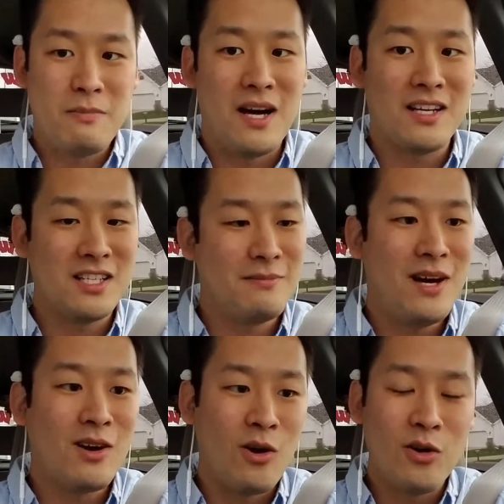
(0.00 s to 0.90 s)
podcast
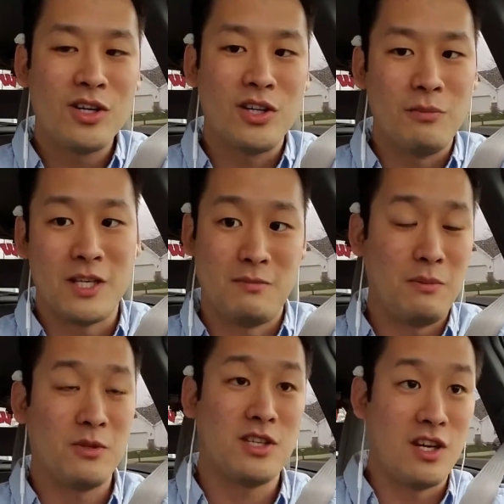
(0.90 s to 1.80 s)
about Golden Glue," because
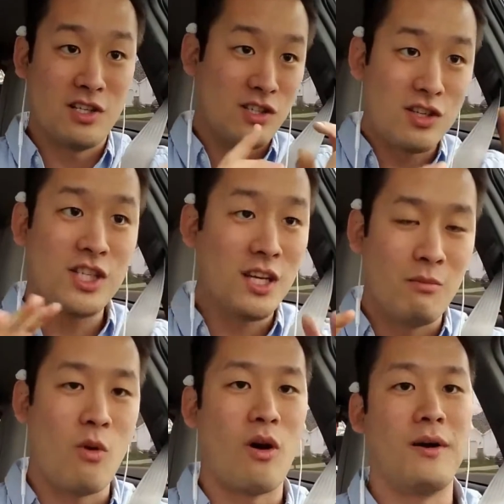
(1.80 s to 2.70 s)
people started searching him
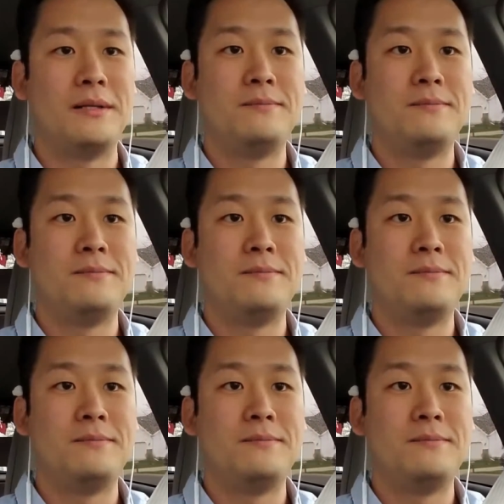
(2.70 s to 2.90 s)
more.